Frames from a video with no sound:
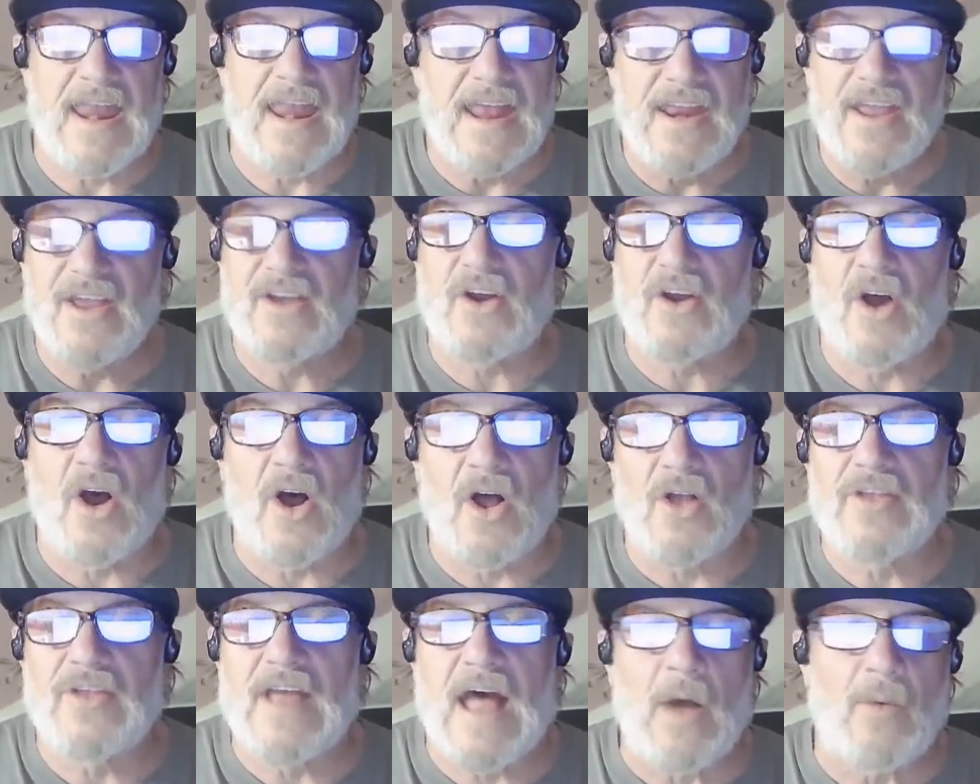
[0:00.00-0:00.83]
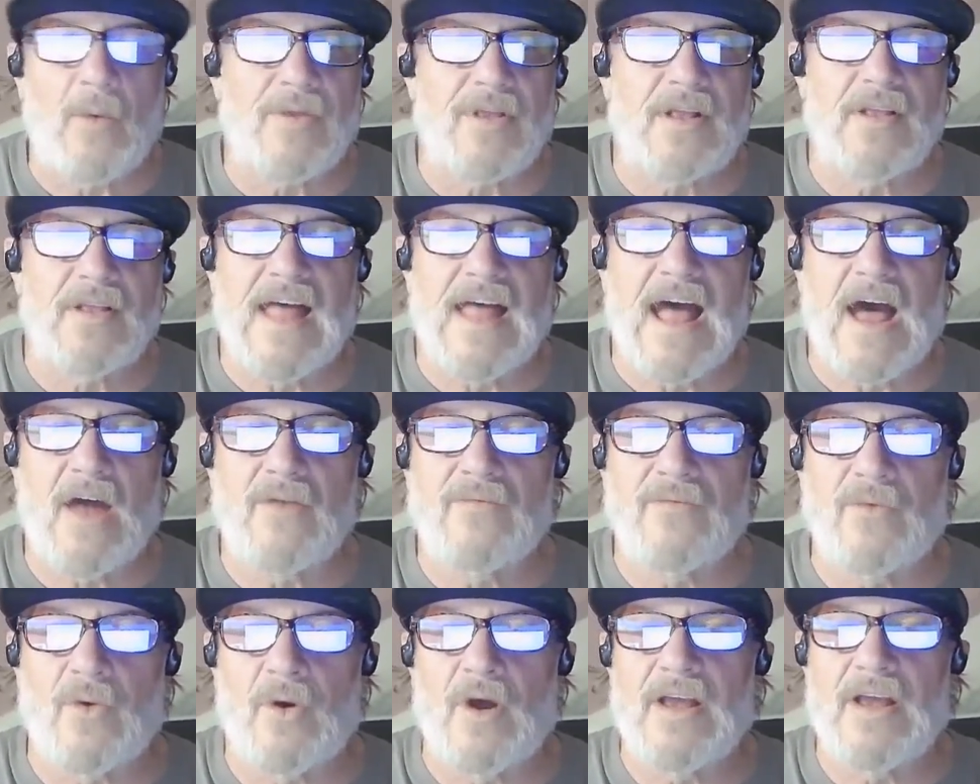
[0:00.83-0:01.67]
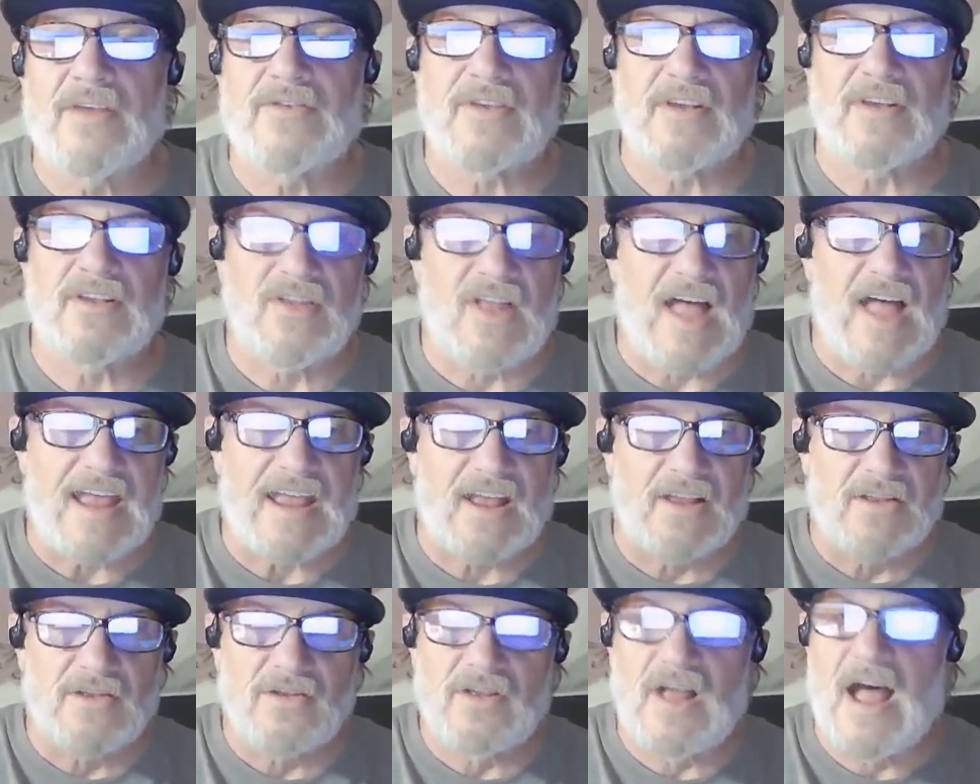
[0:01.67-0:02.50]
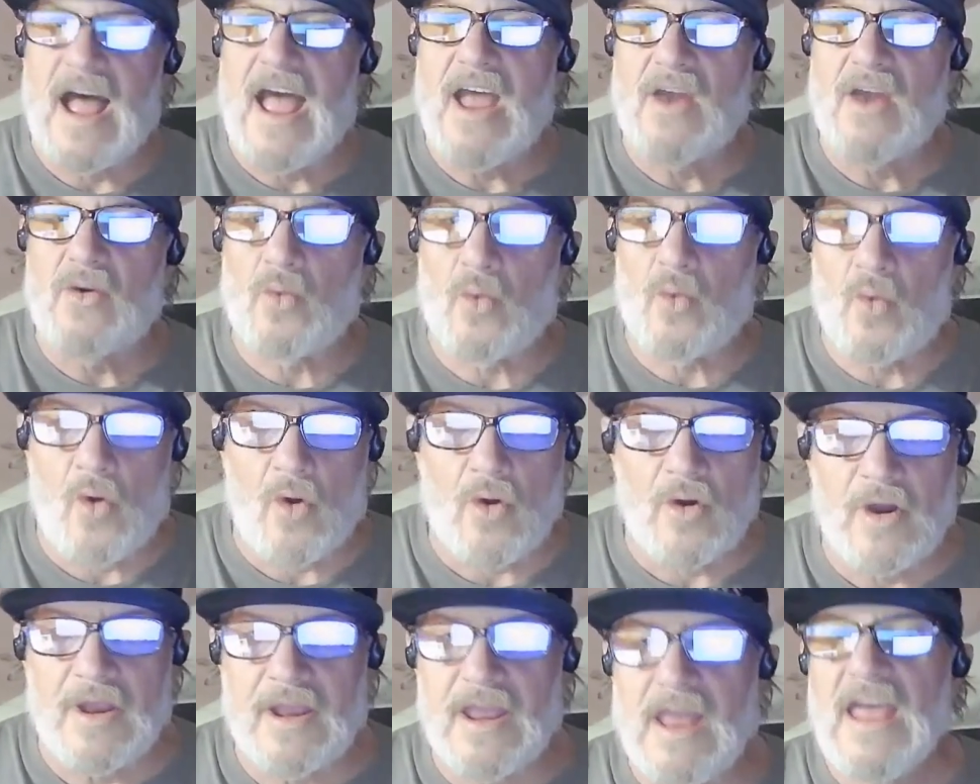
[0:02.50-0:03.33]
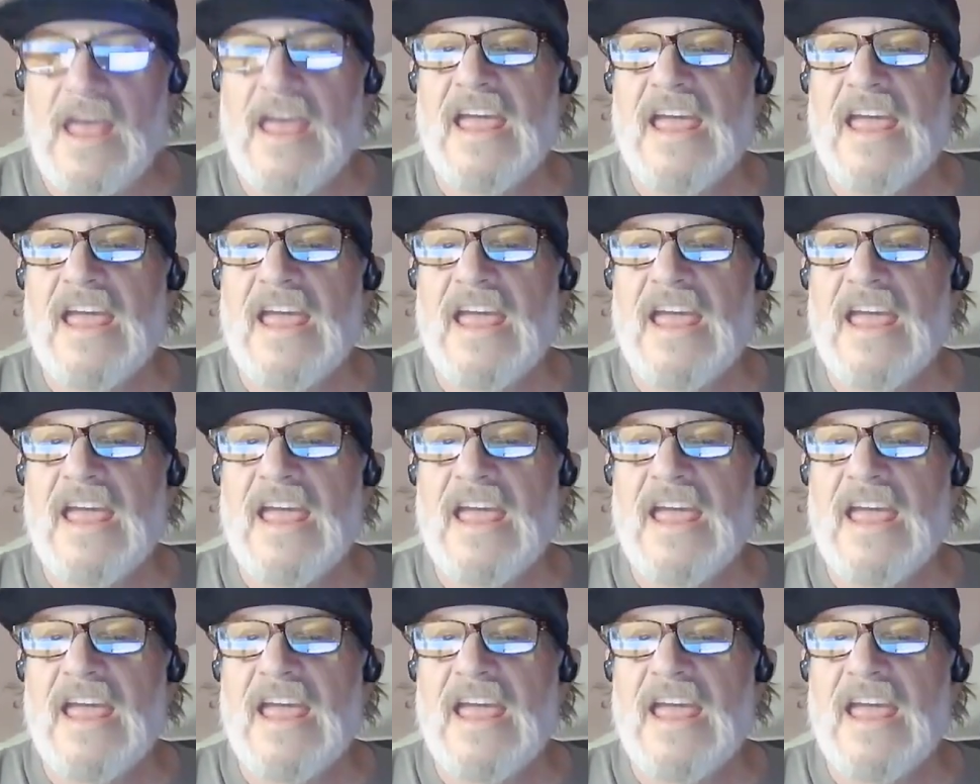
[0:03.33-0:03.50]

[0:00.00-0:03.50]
And he called out with a loud voice, like a lion roaring.